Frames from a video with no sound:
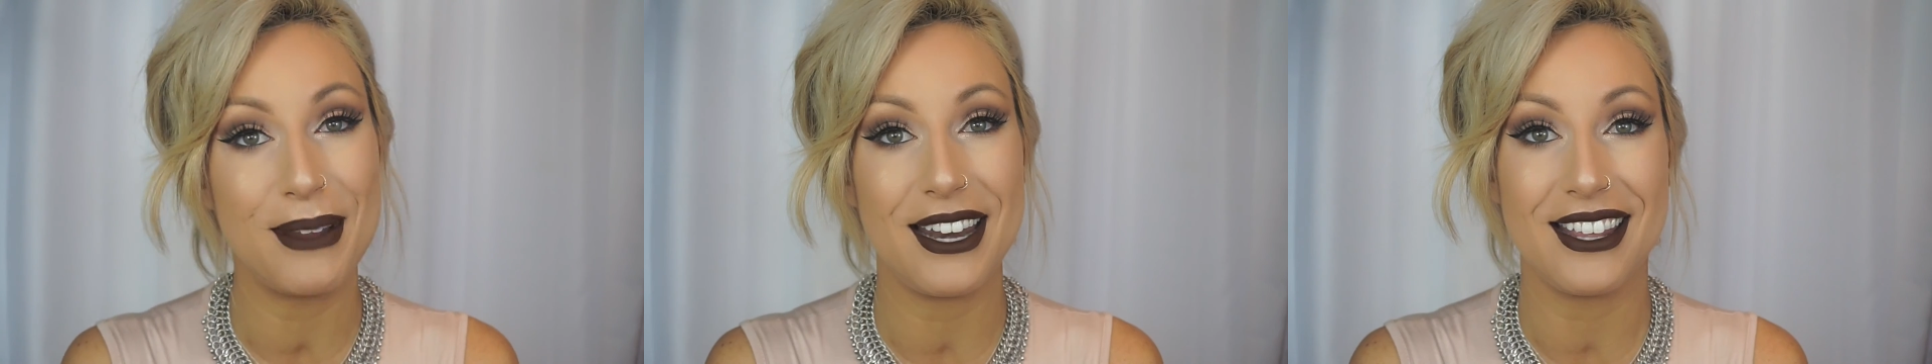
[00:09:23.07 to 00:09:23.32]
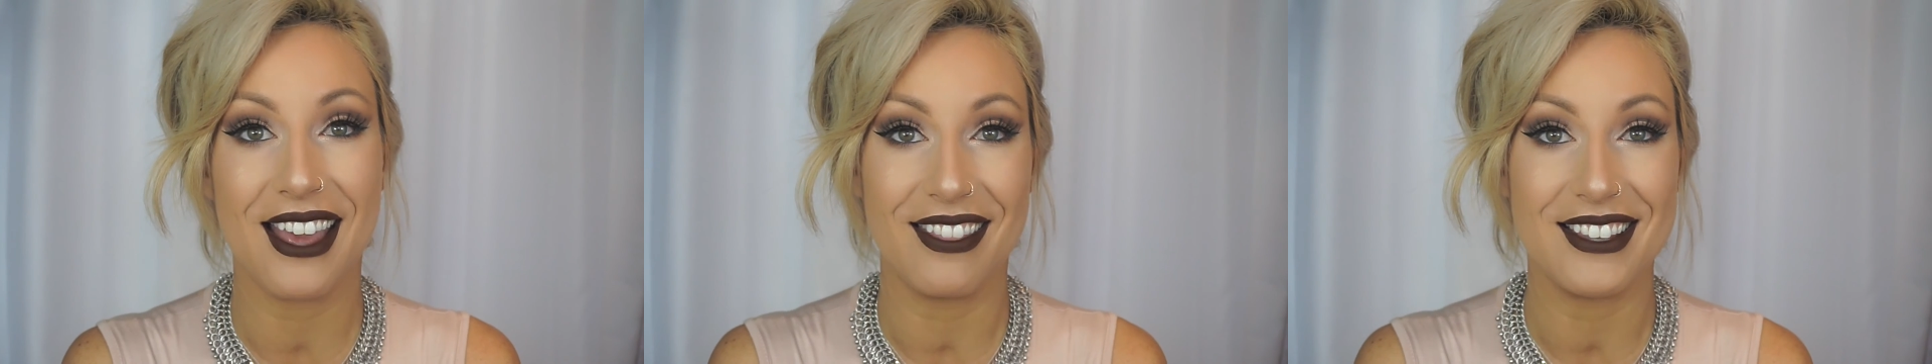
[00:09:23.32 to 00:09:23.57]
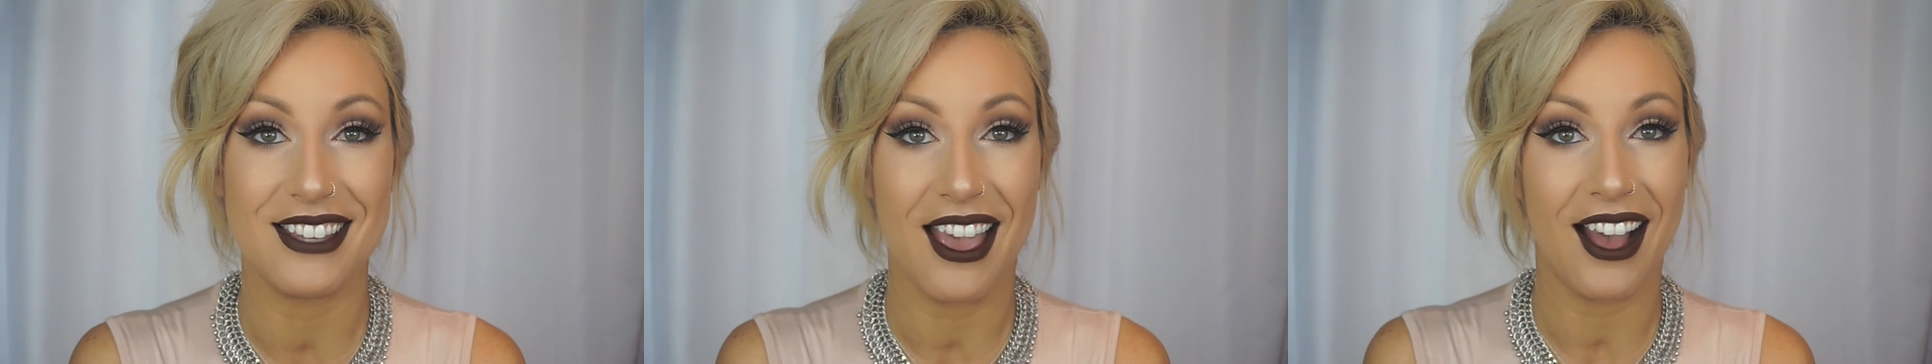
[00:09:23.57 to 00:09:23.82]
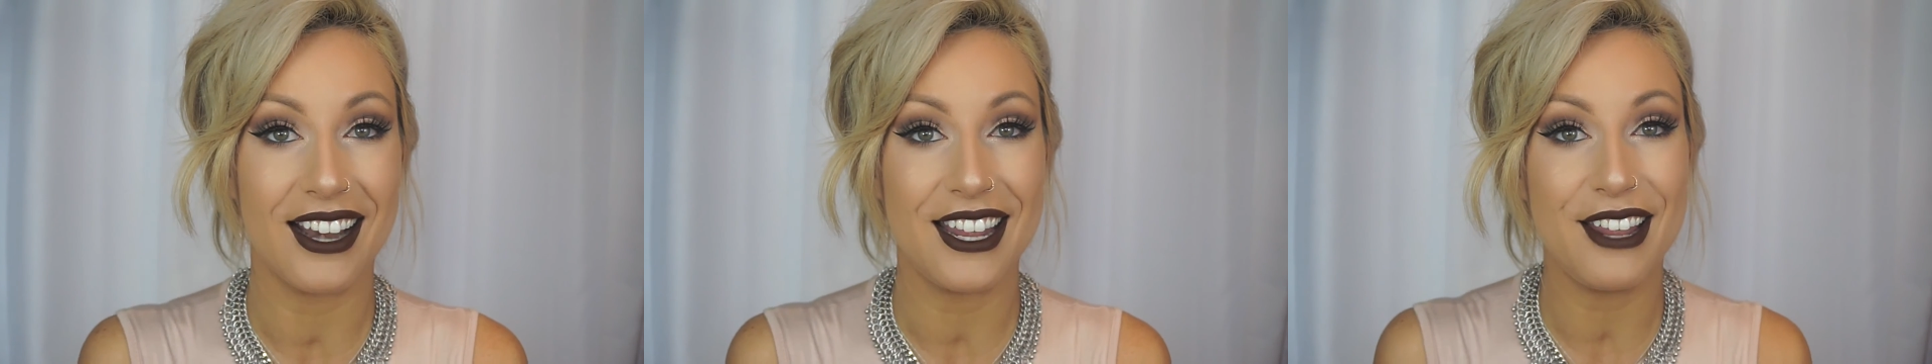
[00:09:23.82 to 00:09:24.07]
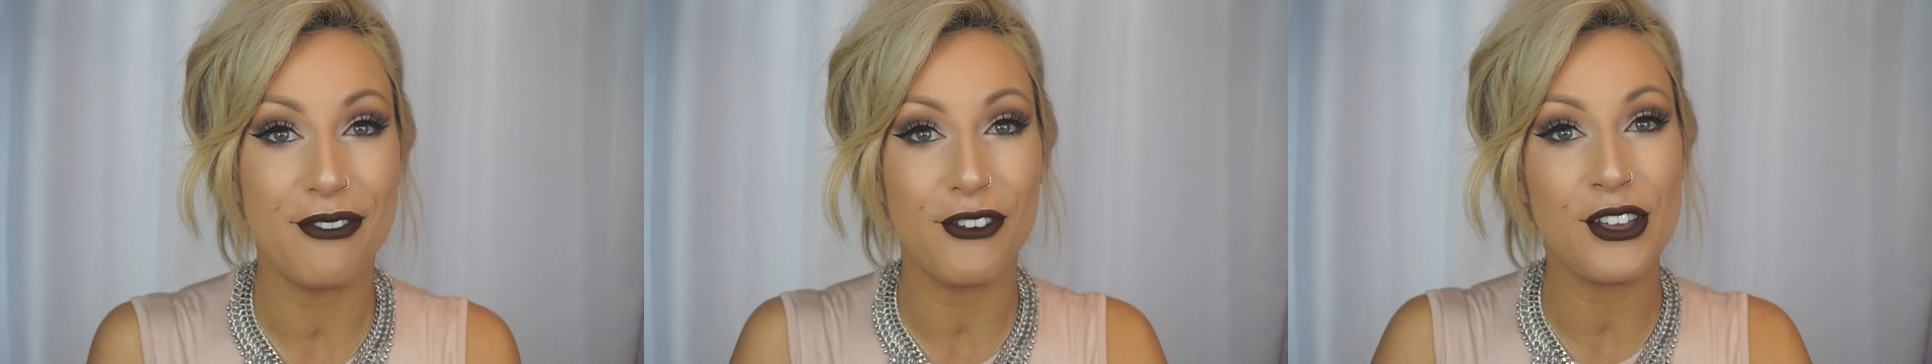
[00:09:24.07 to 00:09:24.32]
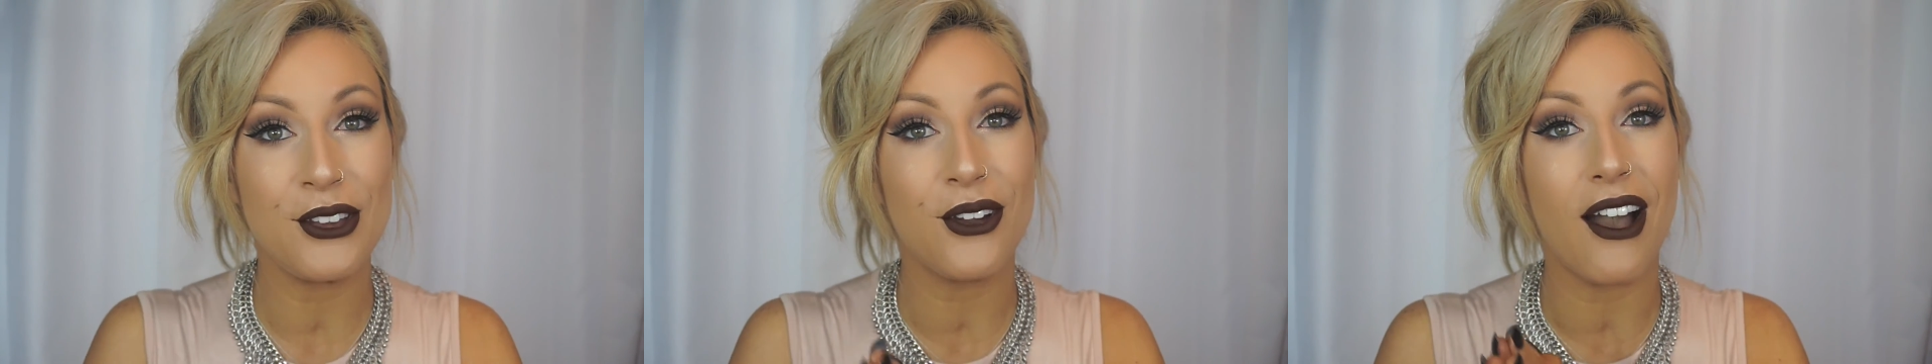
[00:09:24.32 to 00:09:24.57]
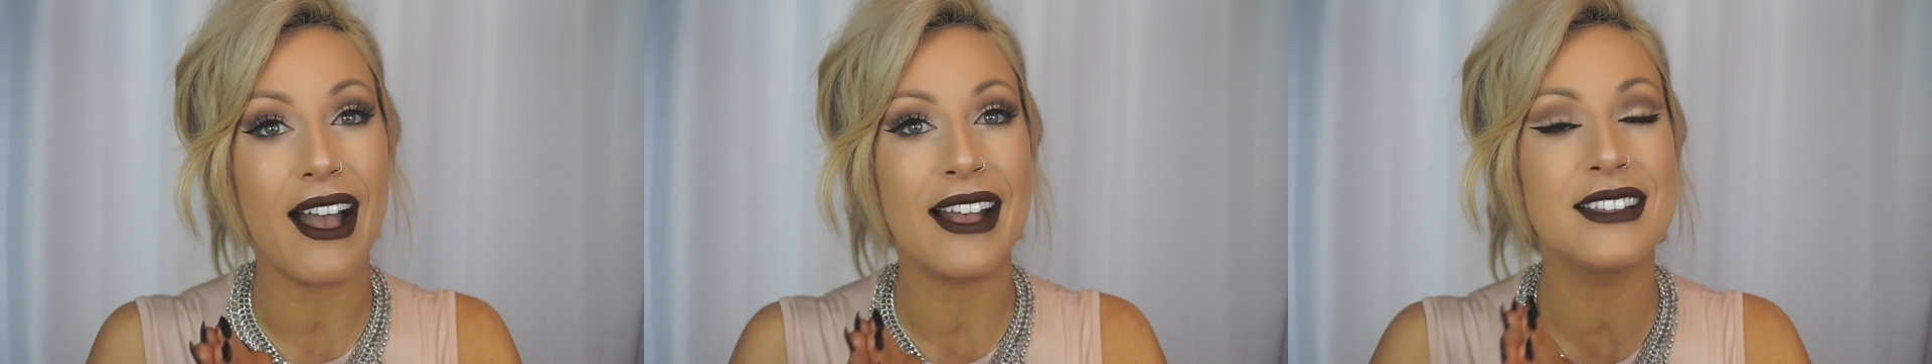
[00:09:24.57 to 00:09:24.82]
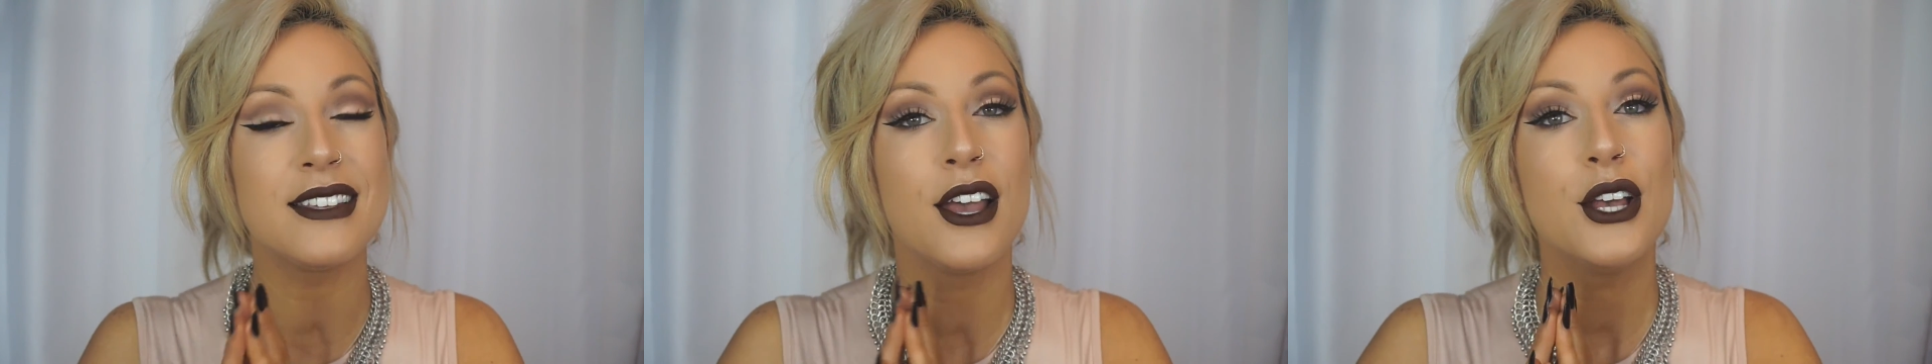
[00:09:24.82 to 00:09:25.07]
me to get this out here for you
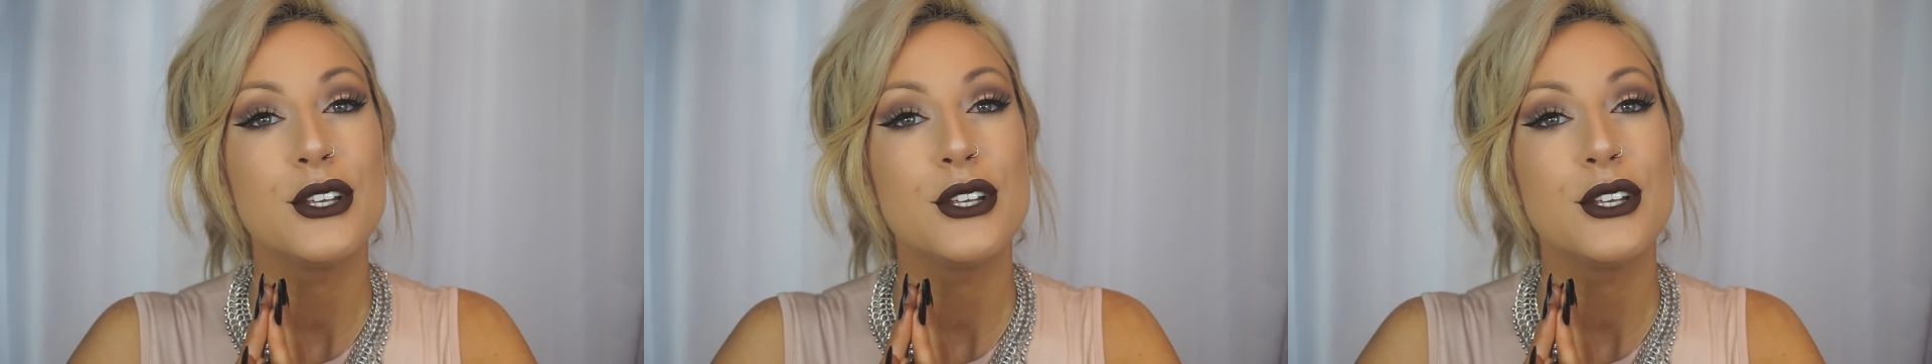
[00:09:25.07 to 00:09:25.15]
guys.